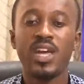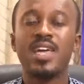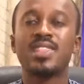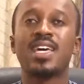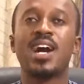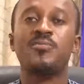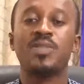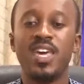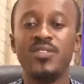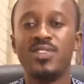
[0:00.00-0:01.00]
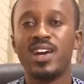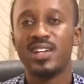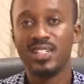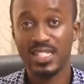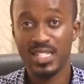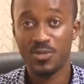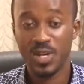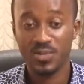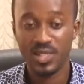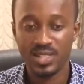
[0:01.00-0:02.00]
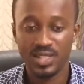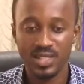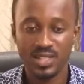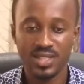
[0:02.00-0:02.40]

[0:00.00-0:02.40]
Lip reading: ethical behavior in the workplace.